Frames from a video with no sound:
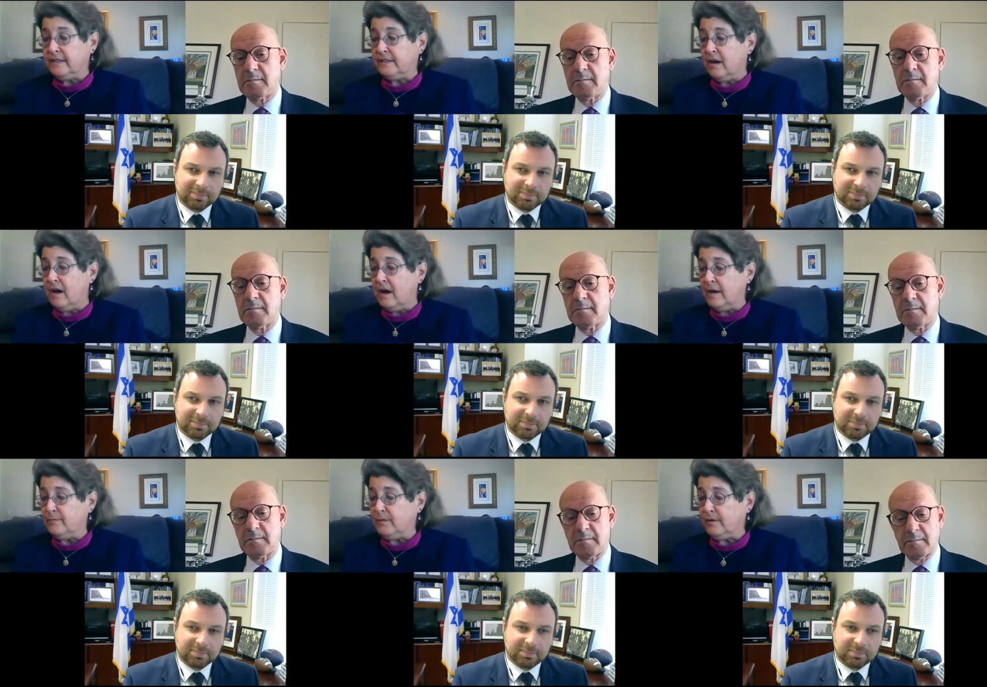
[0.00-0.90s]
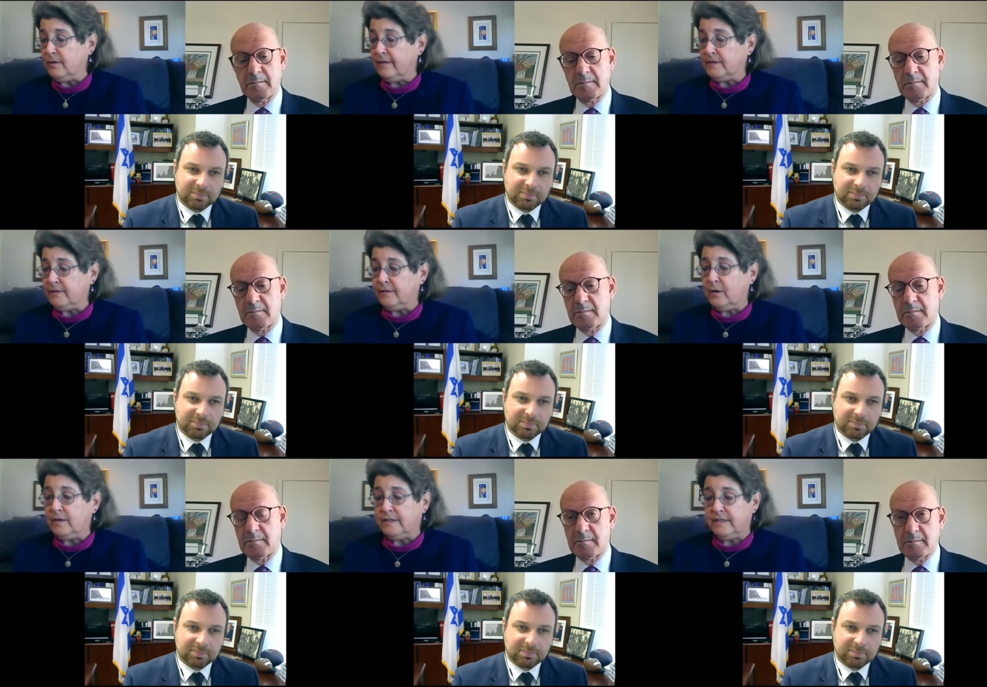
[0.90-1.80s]
Speaker 1: the time you have
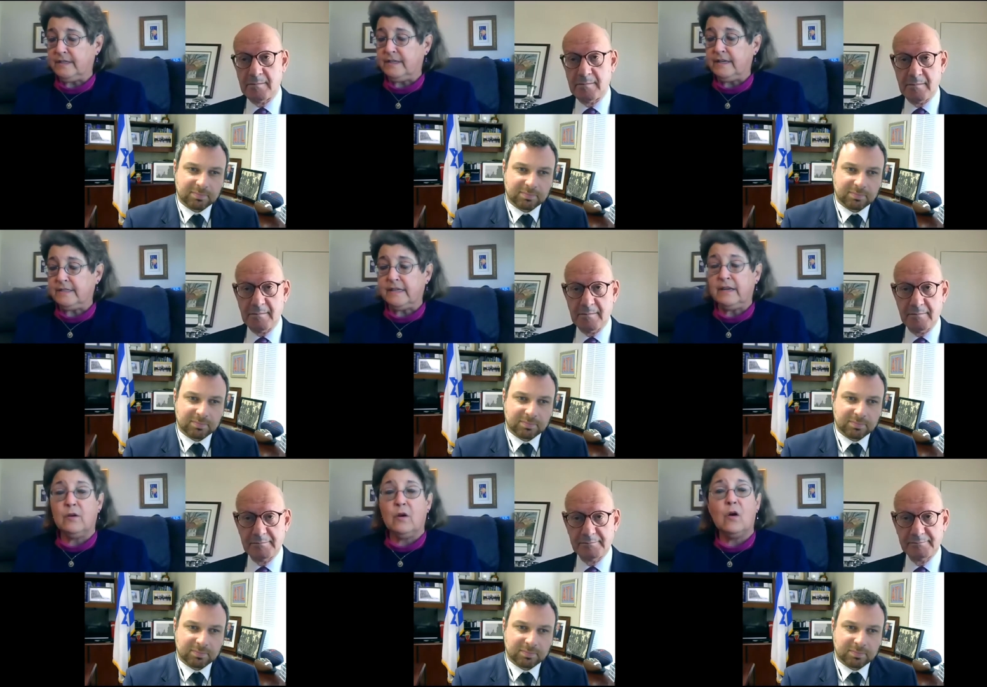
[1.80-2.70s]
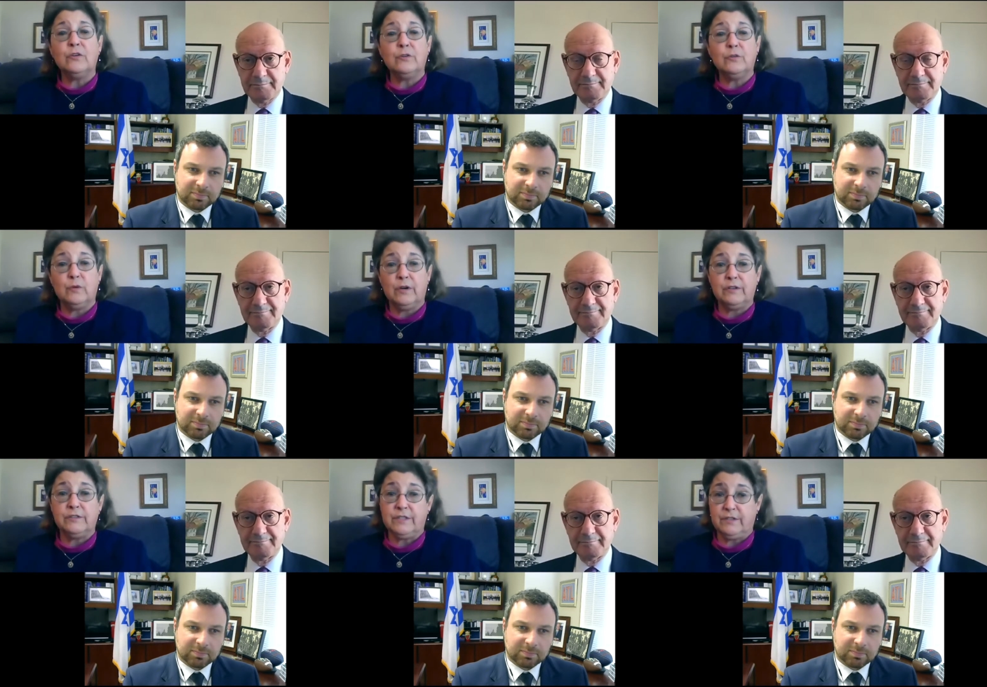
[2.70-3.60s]
devoted to this and all your
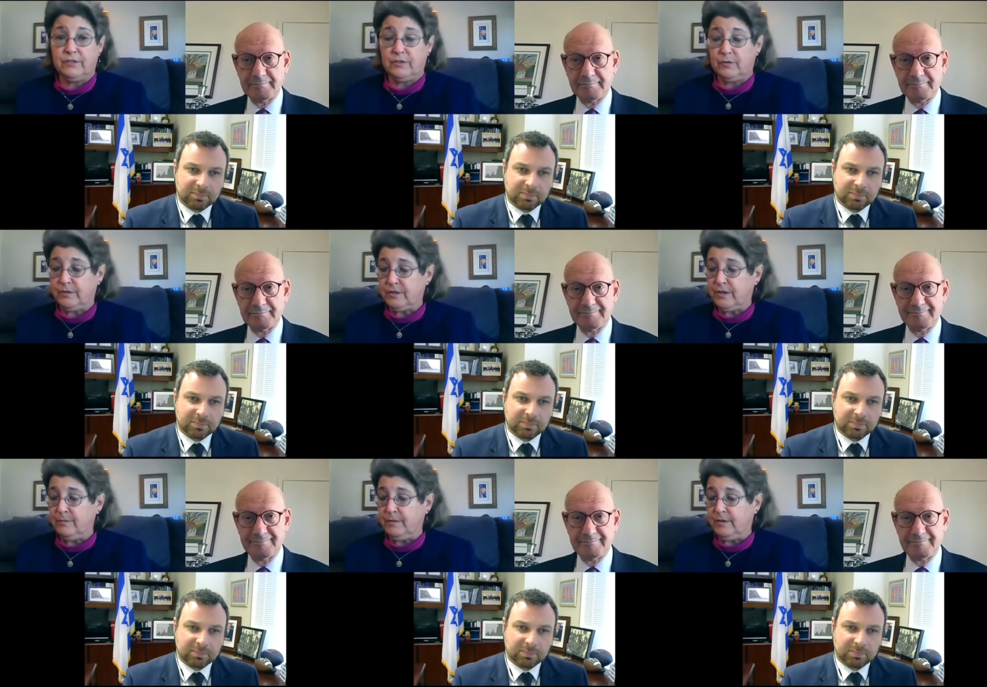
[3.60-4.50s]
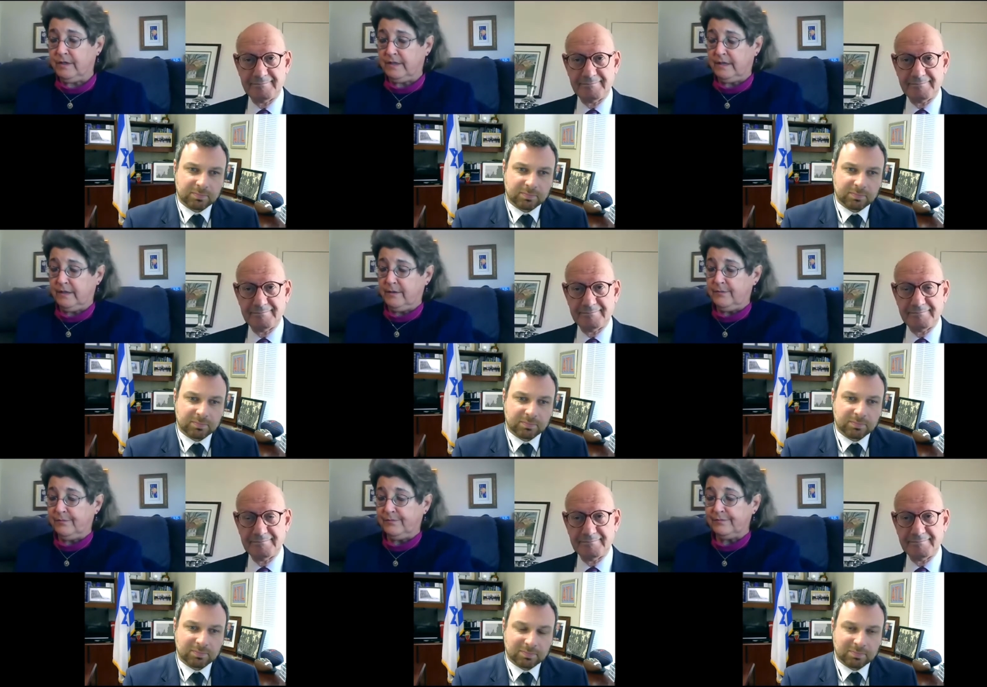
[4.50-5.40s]
work to the Jewish community.
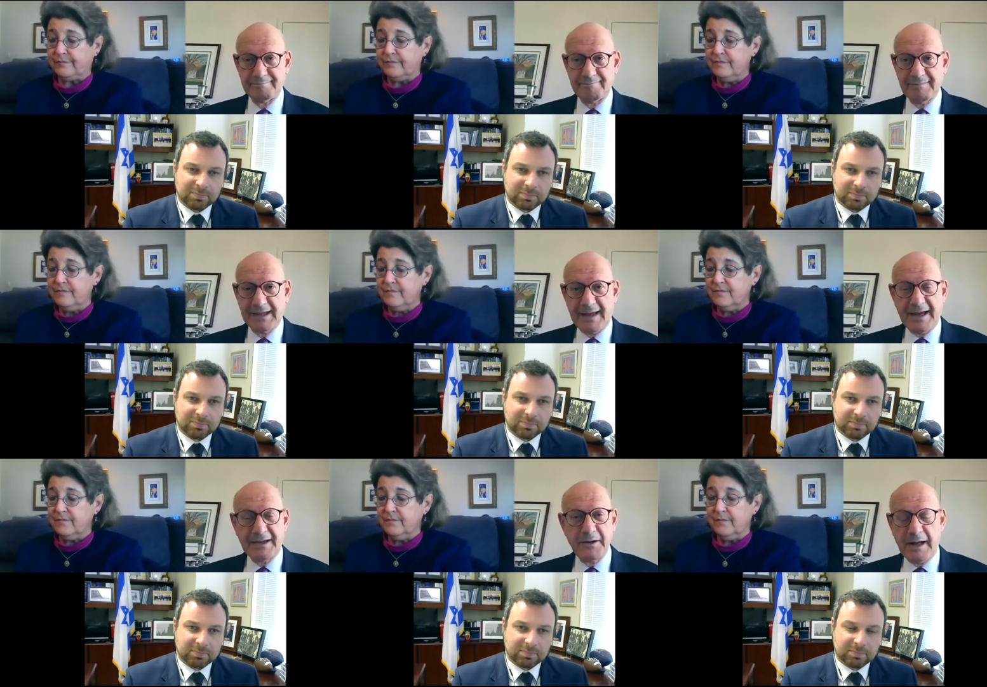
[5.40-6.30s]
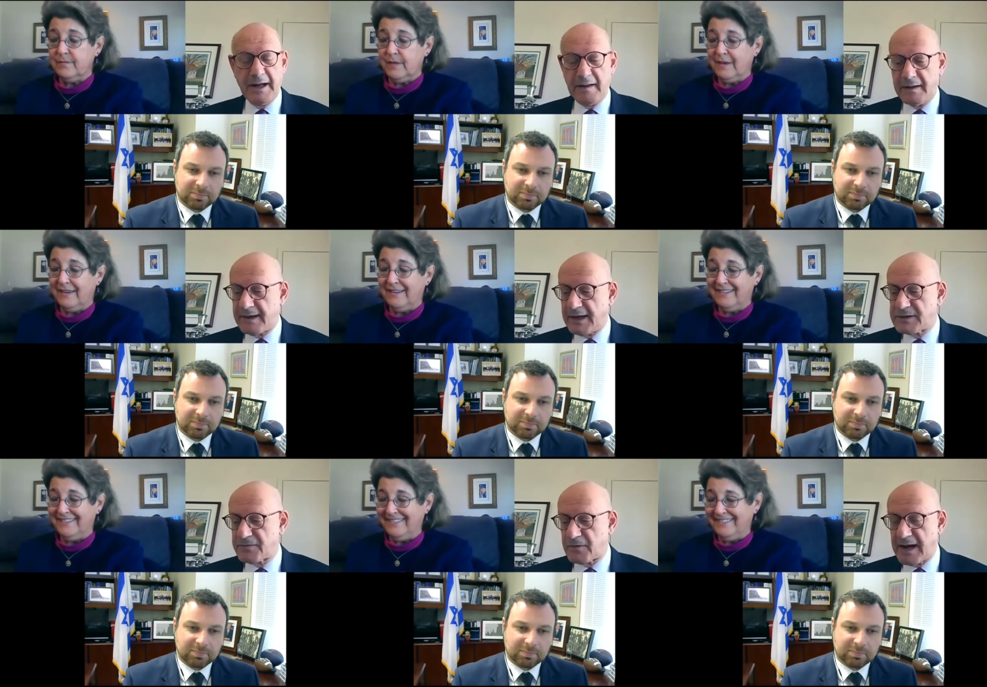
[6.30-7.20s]
Speaker 2: Thank you, Helen. Thanks
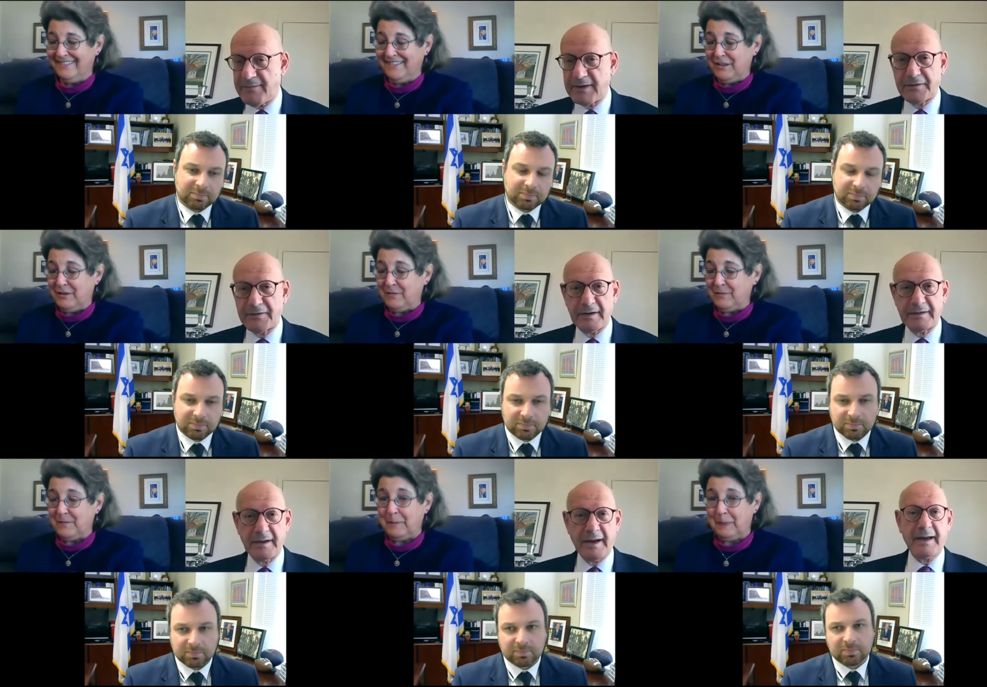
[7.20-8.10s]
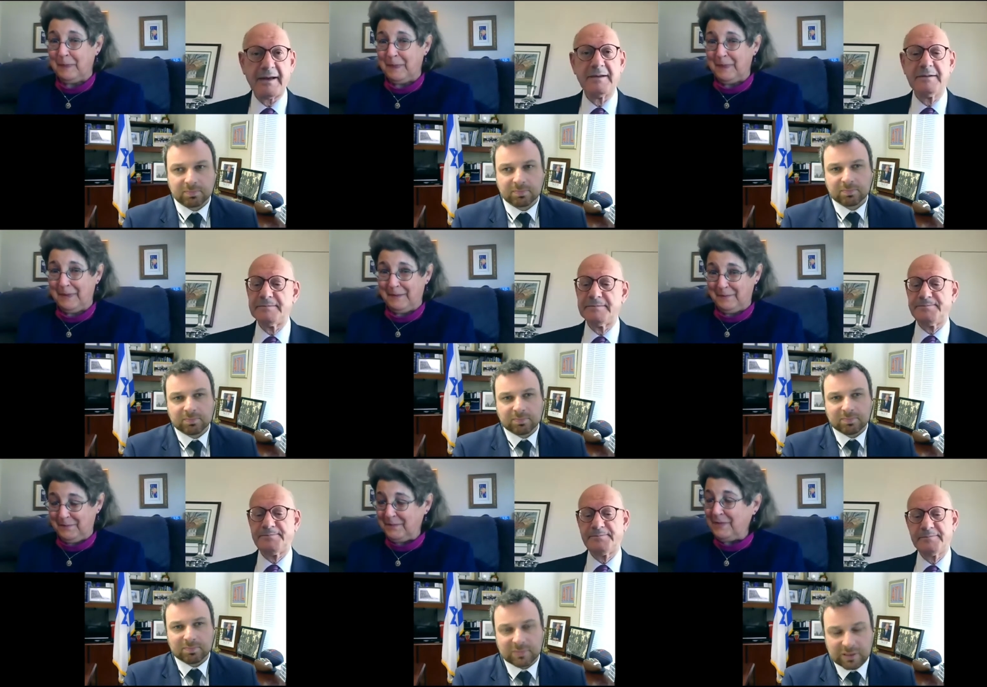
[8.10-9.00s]
for having us here today.
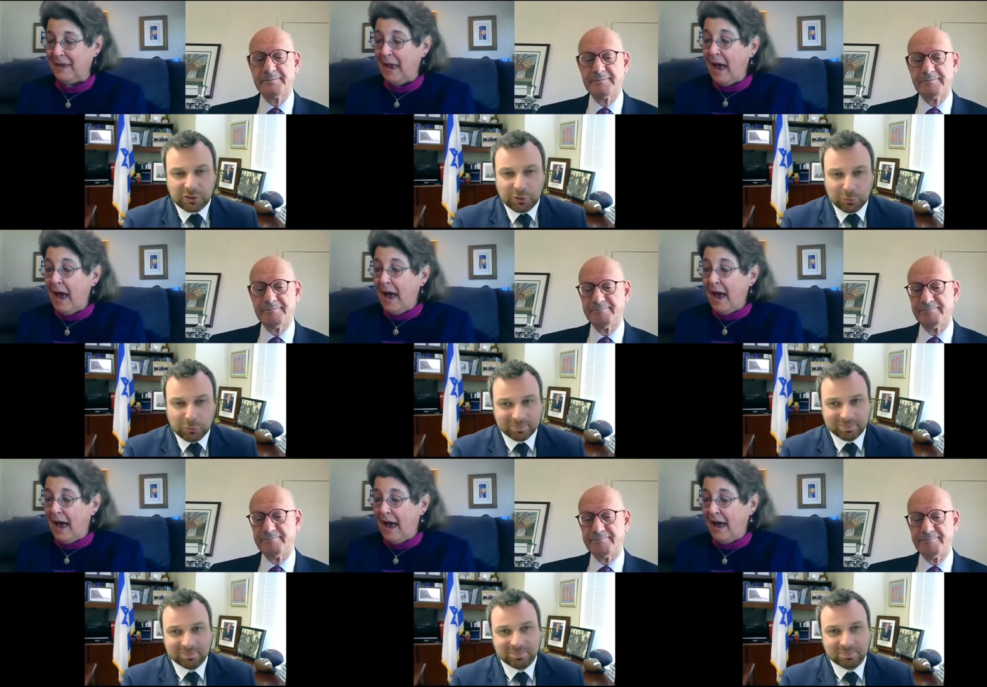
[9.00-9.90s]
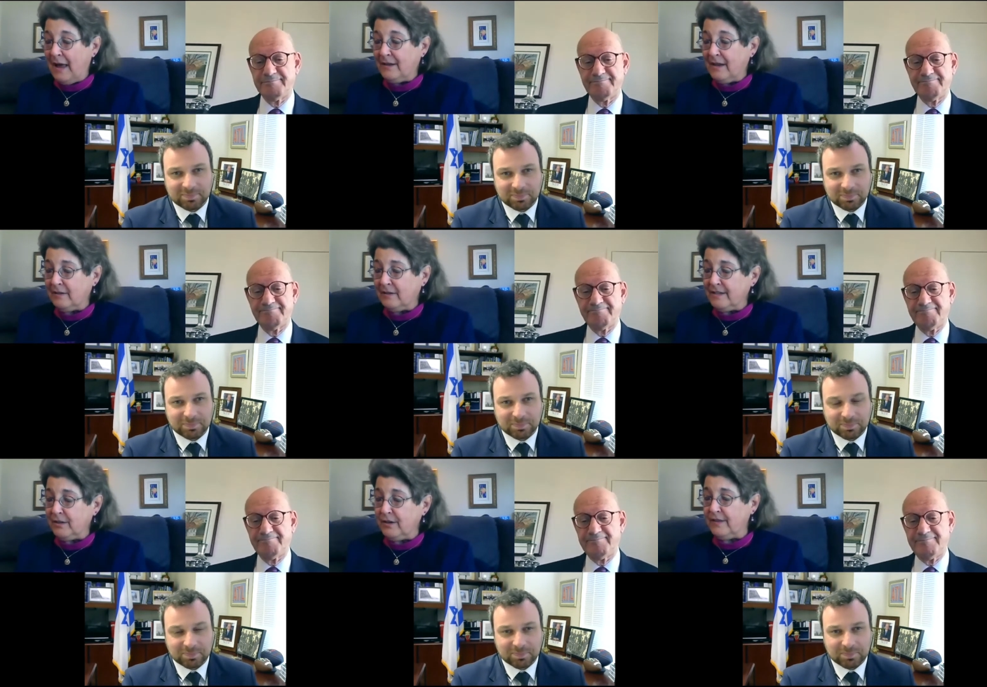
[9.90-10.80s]
Thank
Speaker 1: you. I'll now
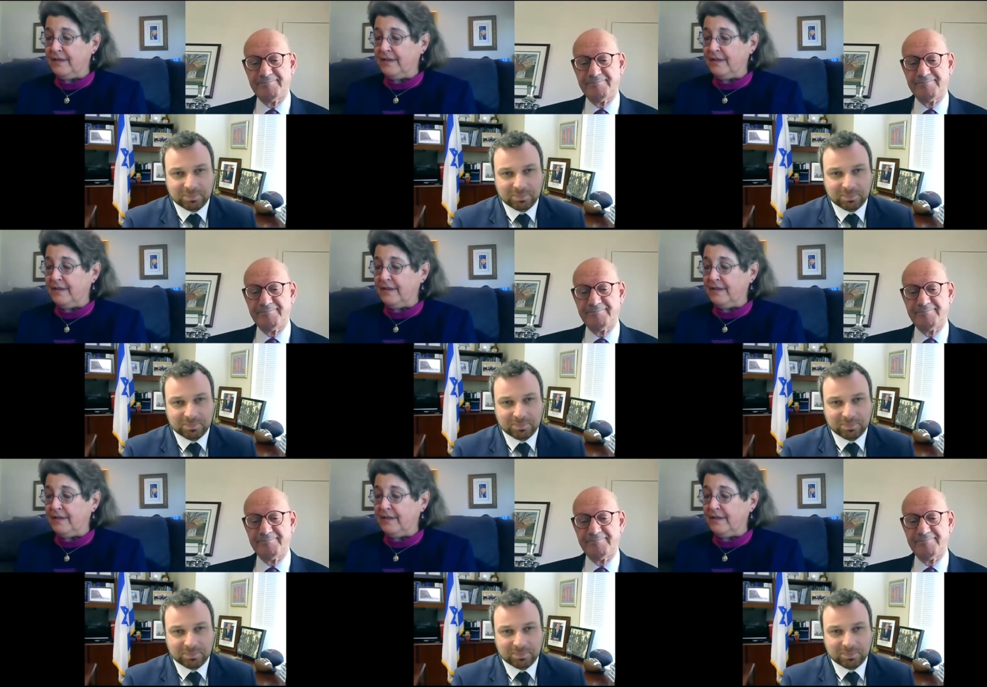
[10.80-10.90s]
turn